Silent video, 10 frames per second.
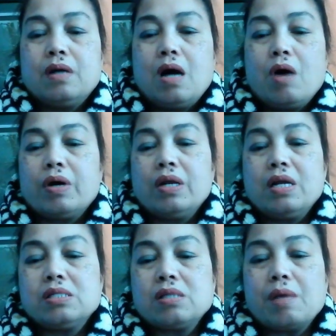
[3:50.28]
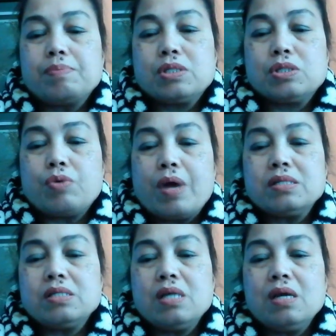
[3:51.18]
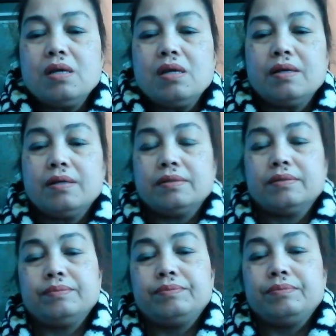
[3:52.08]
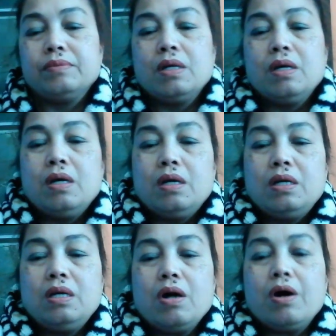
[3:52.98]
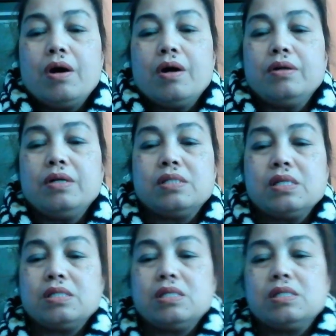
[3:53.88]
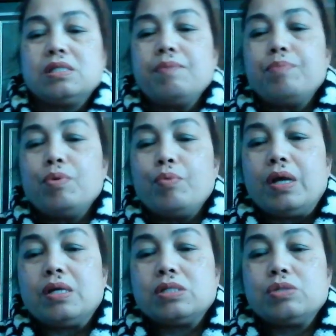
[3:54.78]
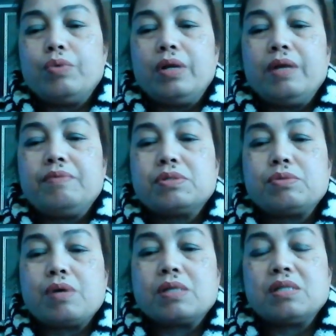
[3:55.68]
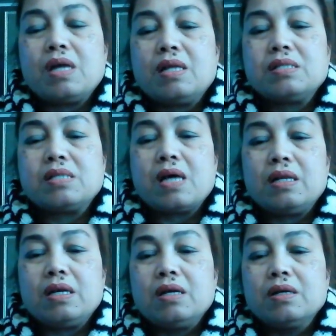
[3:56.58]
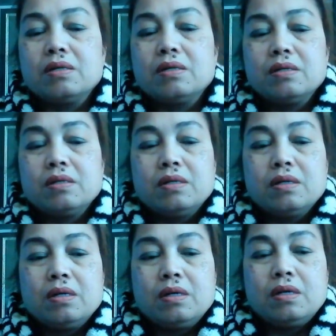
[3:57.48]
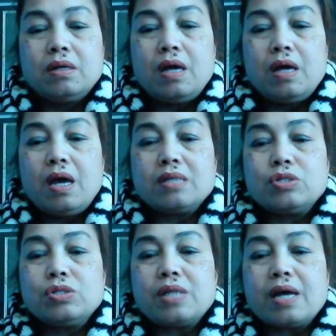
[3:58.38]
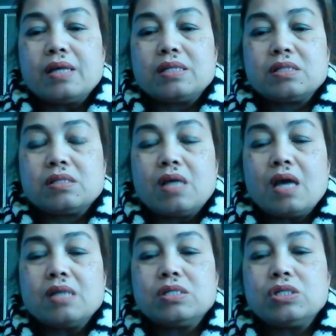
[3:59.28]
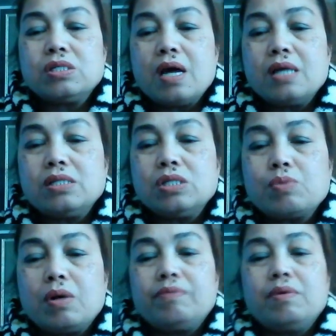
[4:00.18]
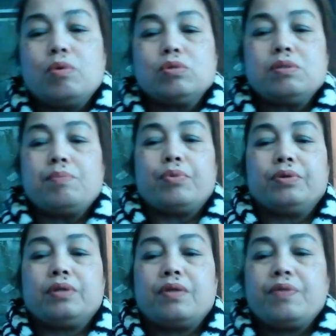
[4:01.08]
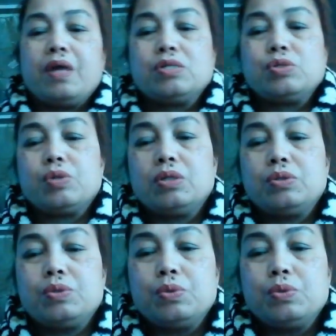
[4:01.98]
How can I stop stressing? Here are the 16 simple ways to relieve stress and anxiety. Exercise. Exercise is one of the most important things you can